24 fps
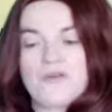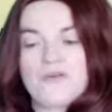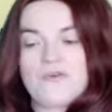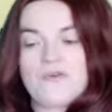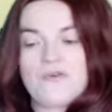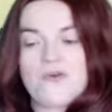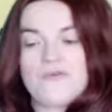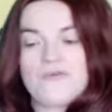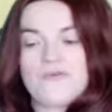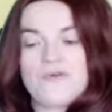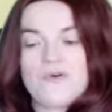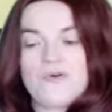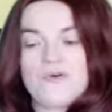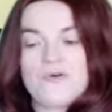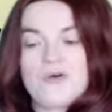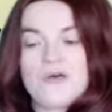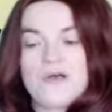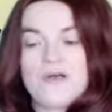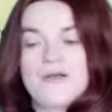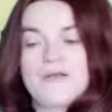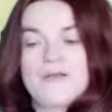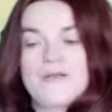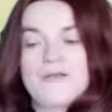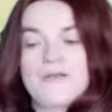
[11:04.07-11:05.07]
novel
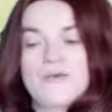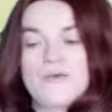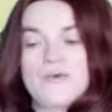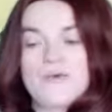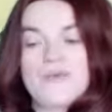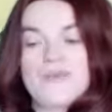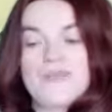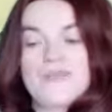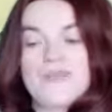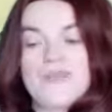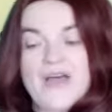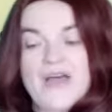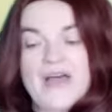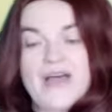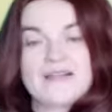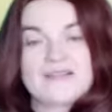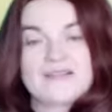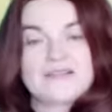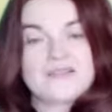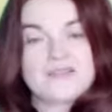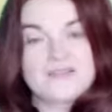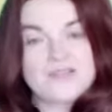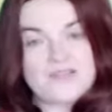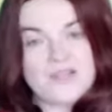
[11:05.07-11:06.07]
that,
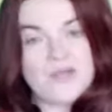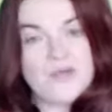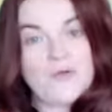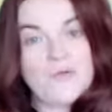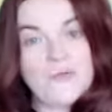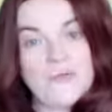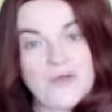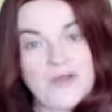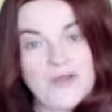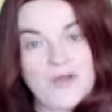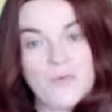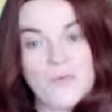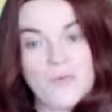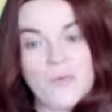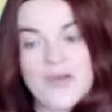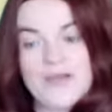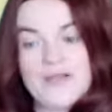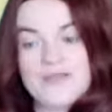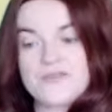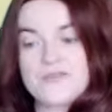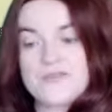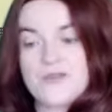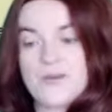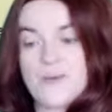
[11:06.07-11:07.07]
so that would be your
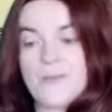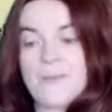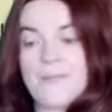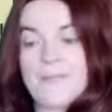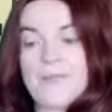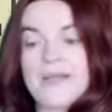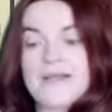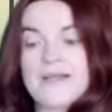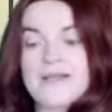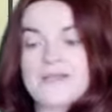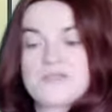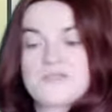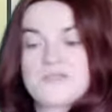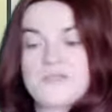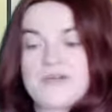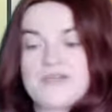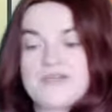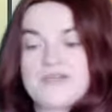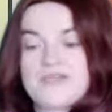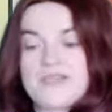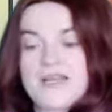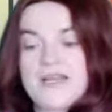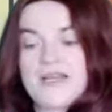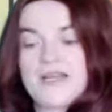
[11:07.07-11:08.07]
which, makes
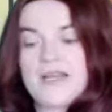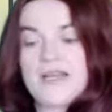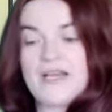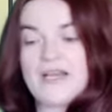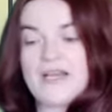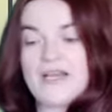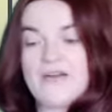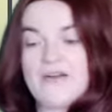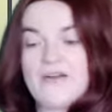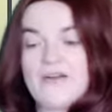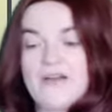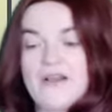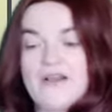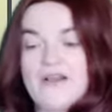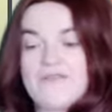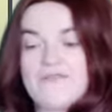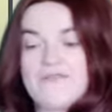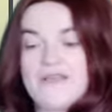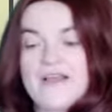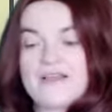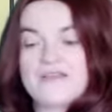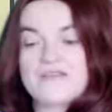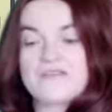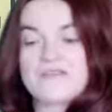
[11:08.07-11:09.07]
particular
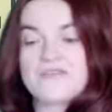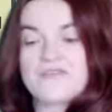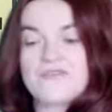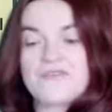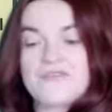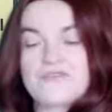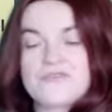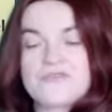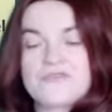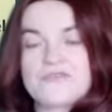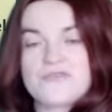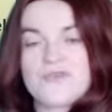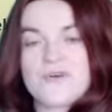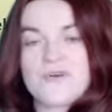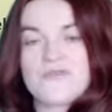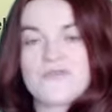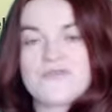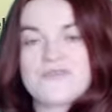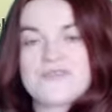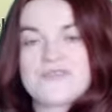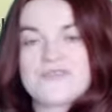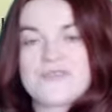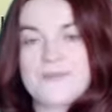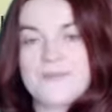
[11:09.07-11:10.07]
effective use of
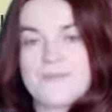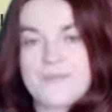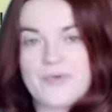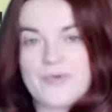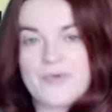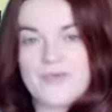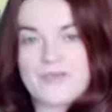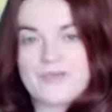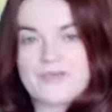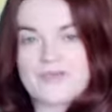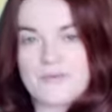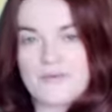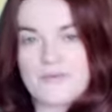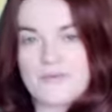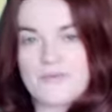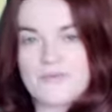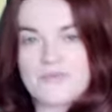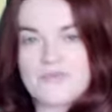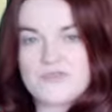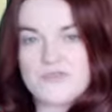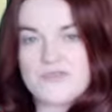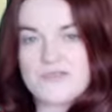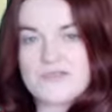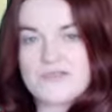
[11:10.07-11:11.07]
symbolism.
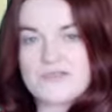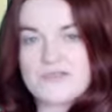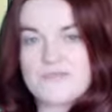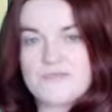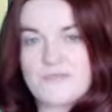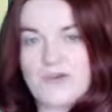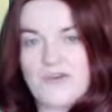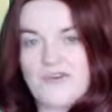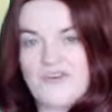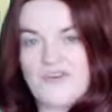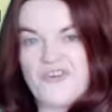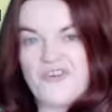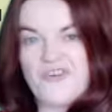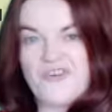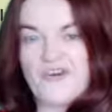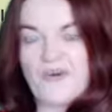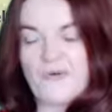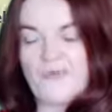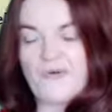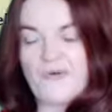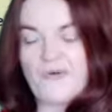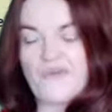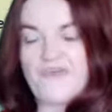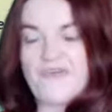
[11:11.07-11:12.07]
So that's my
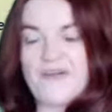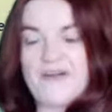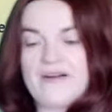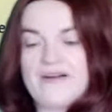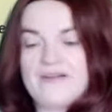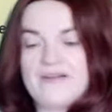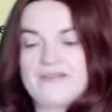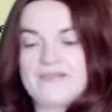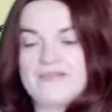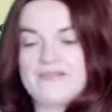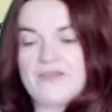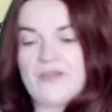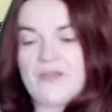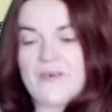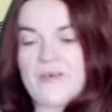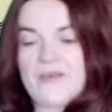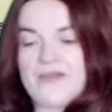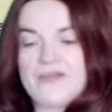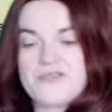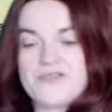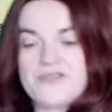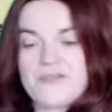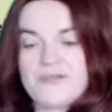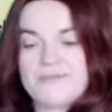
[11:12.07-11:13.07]
I'm referring to the
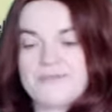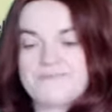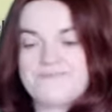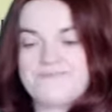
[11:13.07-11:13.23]
question.